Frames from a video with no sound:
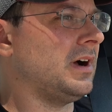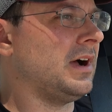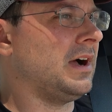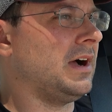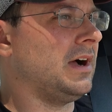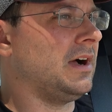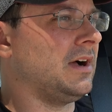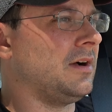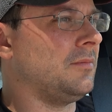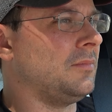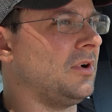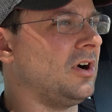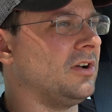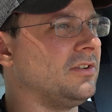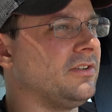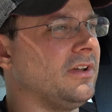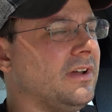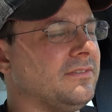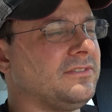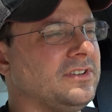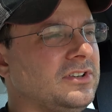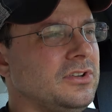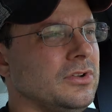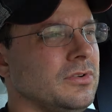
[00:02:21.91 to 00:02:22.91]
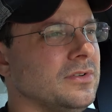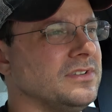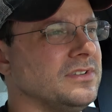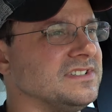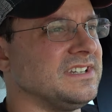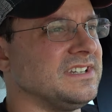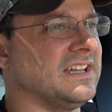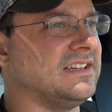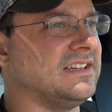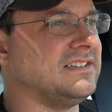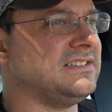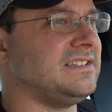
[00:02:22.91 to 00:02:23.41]
Um, all you have to do is
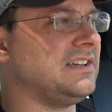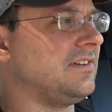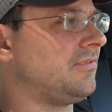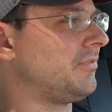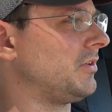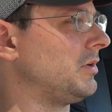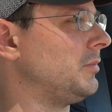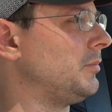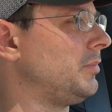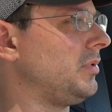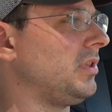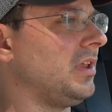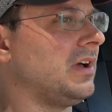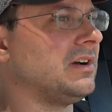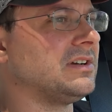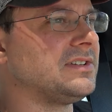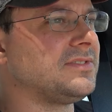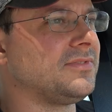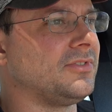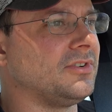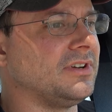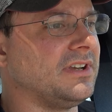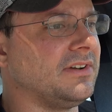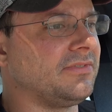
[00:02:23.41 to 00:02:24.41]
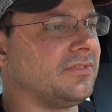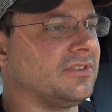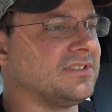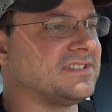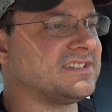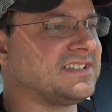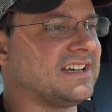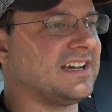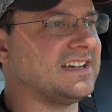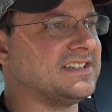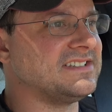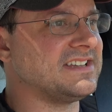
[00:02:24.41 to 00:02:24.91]
get different plugs for different
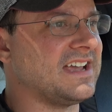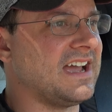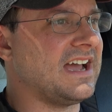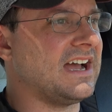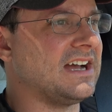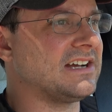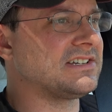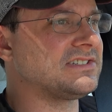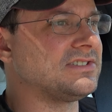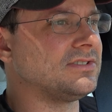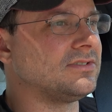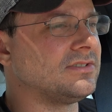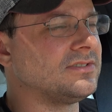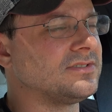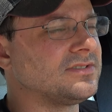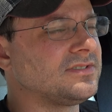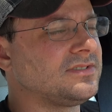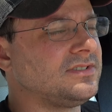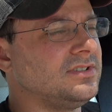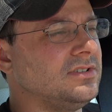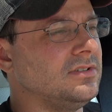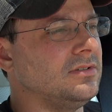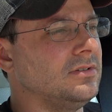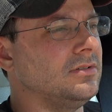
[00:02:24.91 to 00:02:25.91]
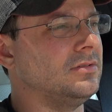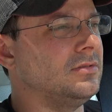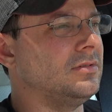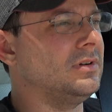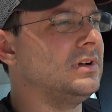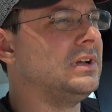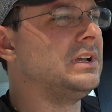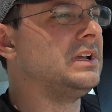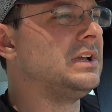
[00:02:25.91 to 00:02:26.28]
size axles to